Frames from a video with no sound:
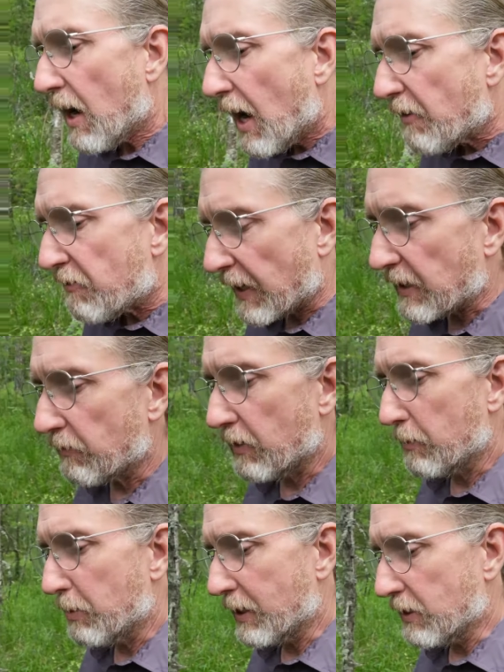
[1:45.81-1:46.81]

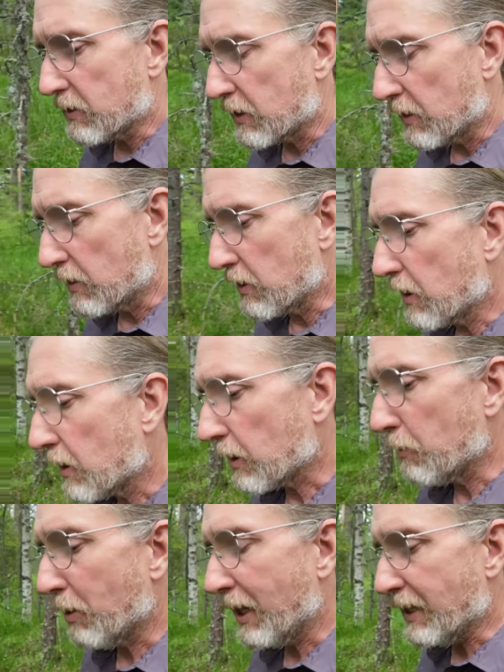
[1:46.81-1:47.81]
effectively be considered
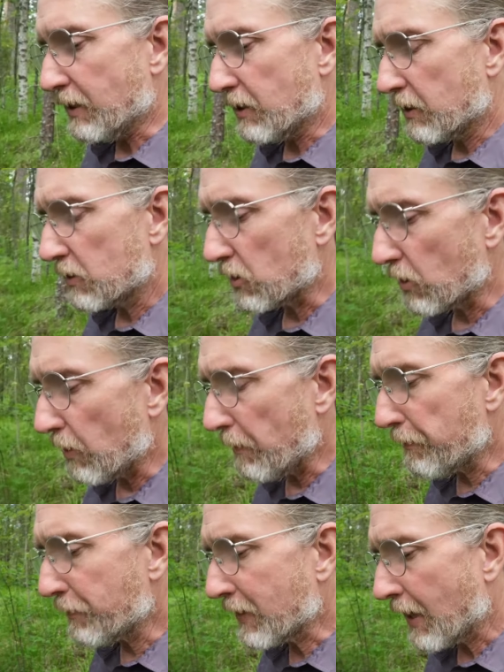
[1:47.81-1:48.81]
complete.
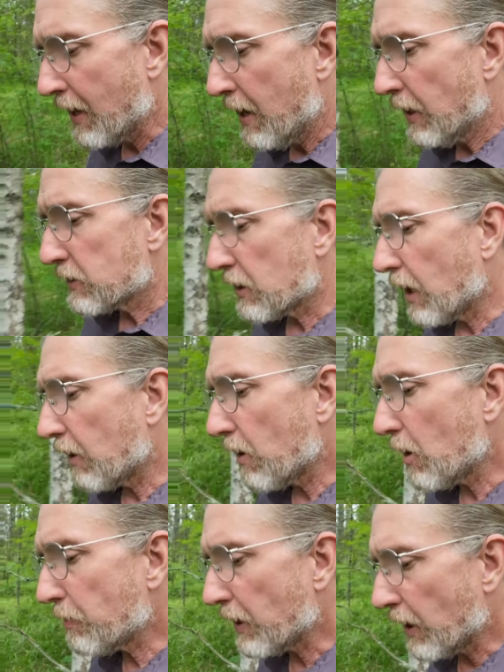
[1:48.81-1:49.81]
So, Salar, I
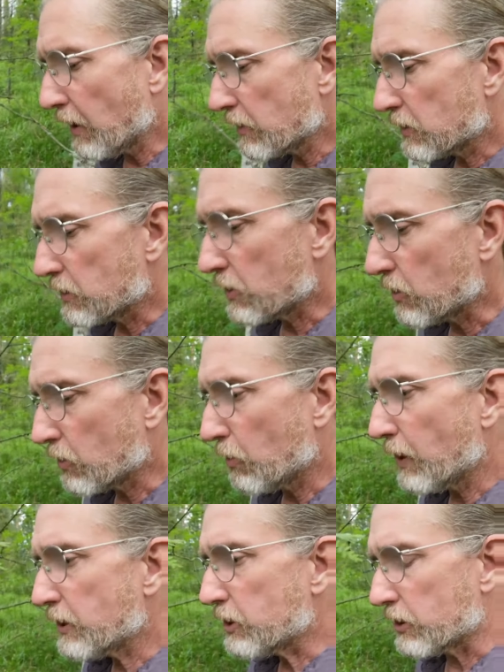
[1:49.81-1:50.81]
hope that answers your
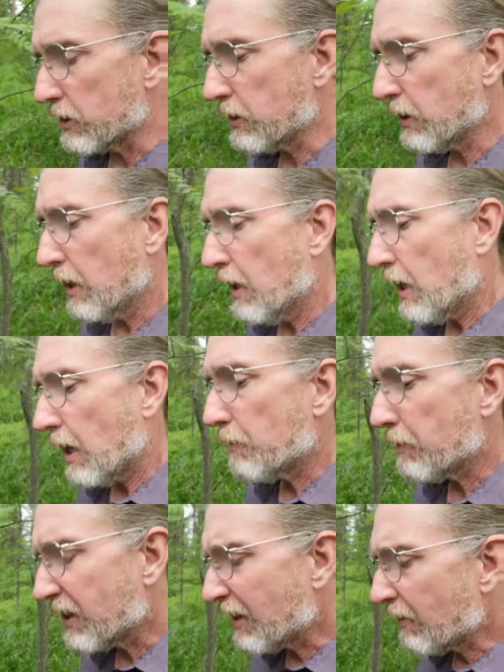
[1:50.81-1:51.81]
question.
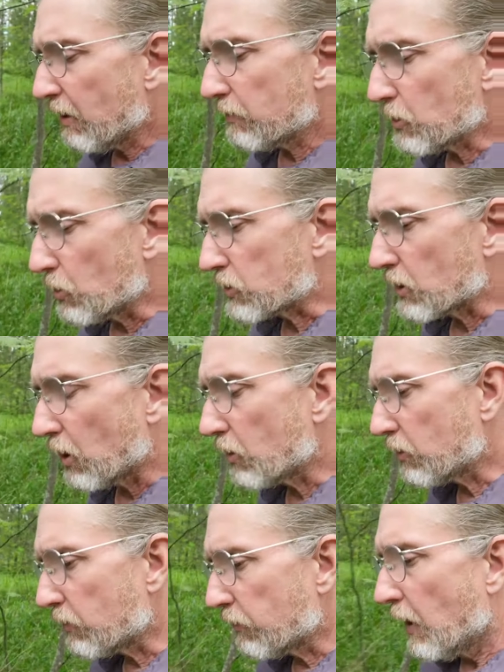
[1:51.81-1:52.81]
There are, of course, a
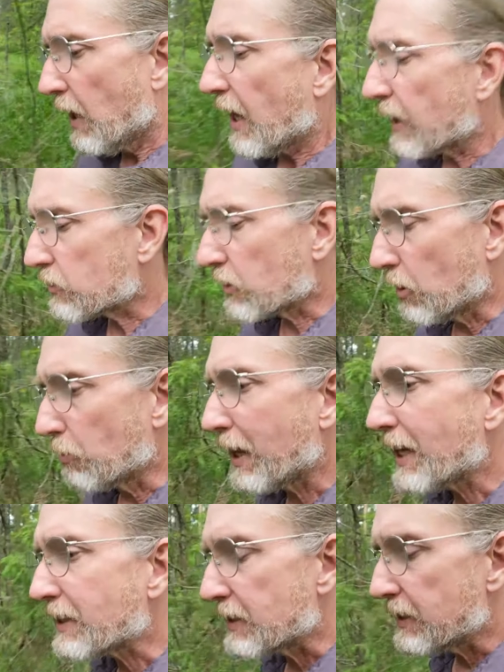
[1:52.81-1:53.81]
load of extra
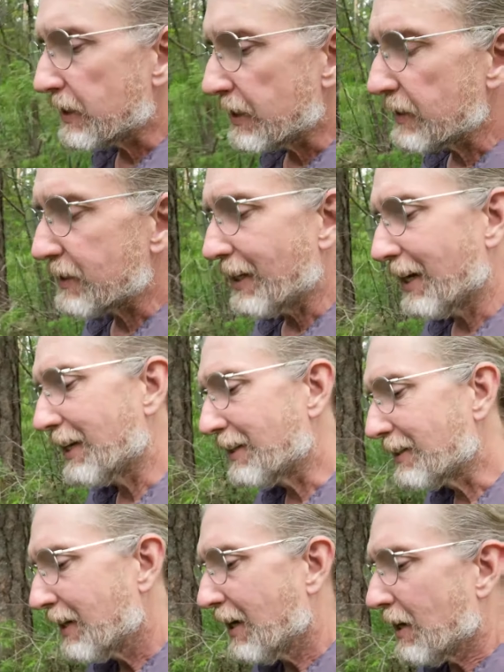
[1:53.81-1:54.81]
complexities,
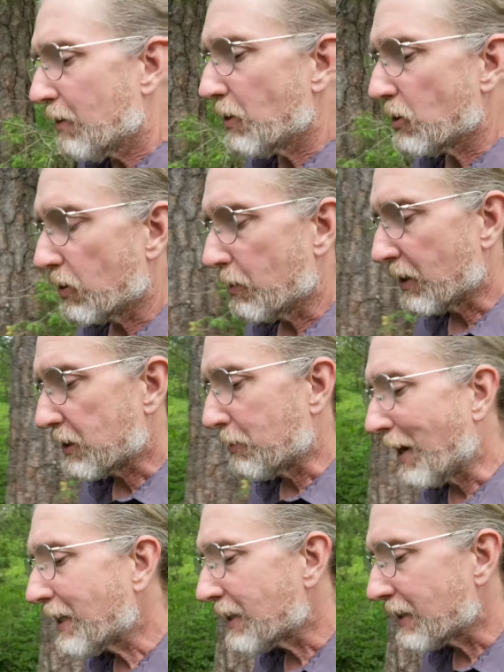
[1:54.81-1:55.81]
and we're talking about
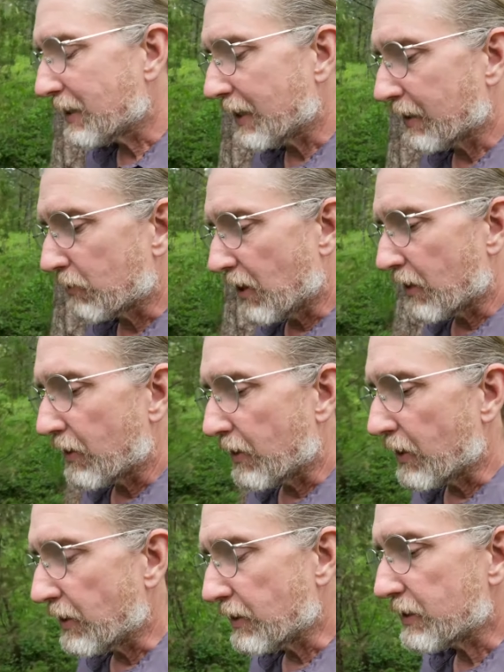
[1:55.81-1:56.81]
semantics here rather
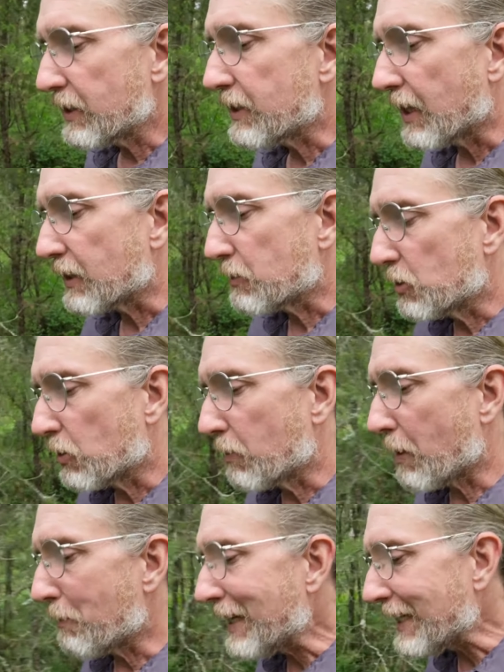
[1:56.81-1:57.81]
than syntax. We're talking
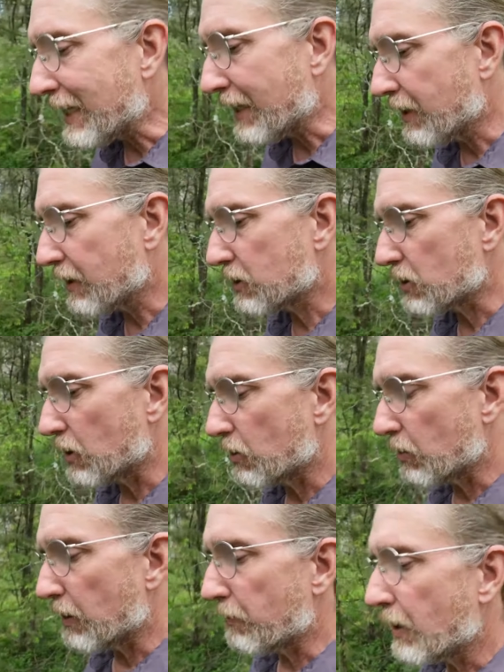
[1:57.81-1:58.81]
about meaning.
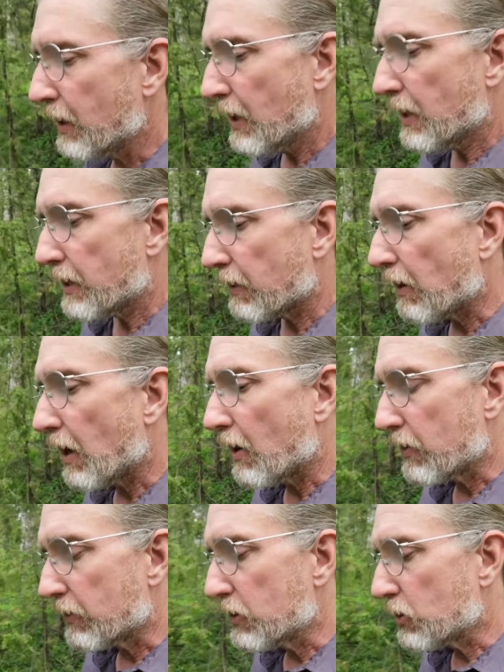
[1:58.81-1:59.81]
So there are
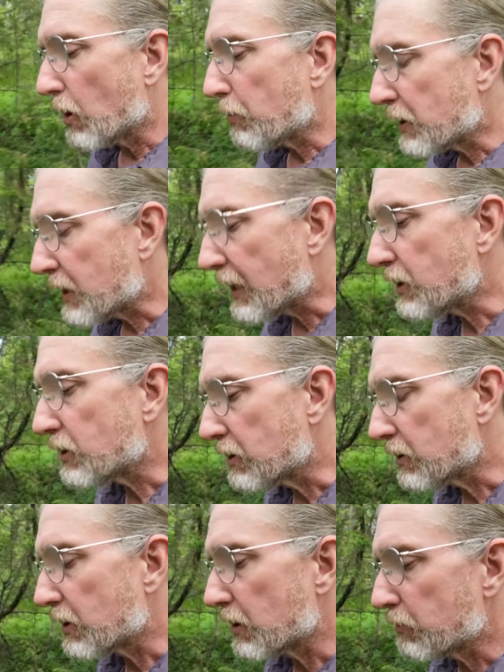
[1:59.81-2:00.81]
other
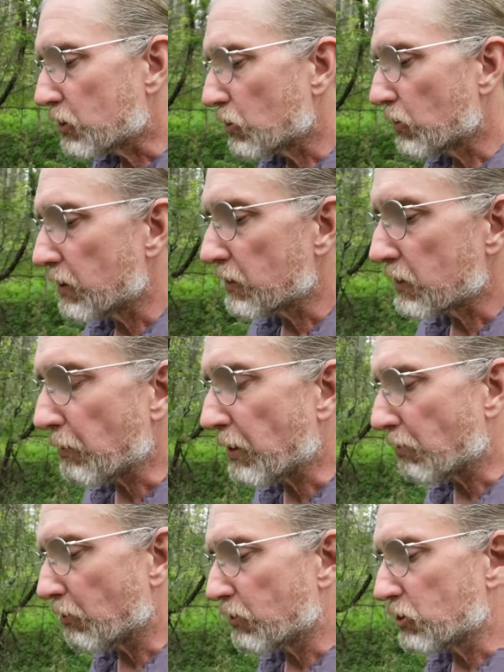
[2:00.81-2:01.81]
interpretations, and I'm sure that some
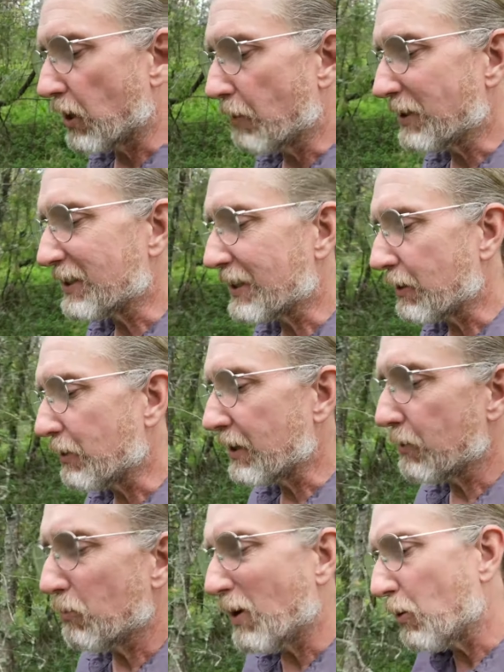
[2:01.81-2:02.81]
people will chime in and say,
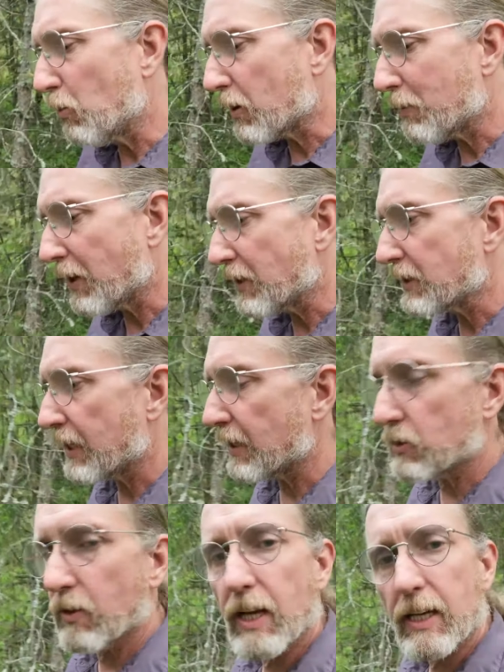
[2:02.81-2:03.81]
well, what about this
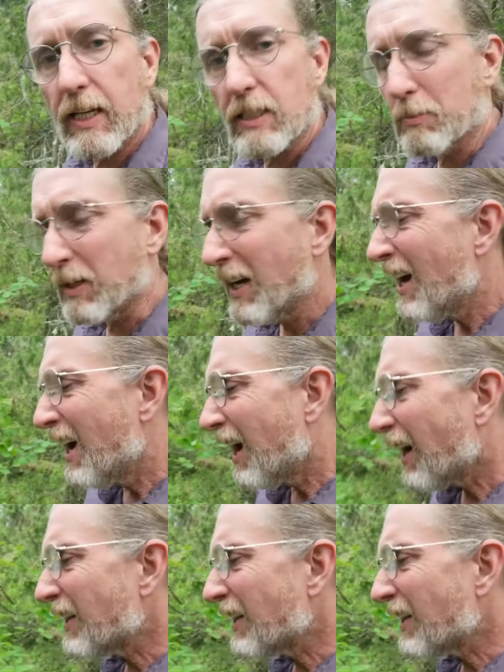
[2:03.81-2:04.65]
case or that case? But I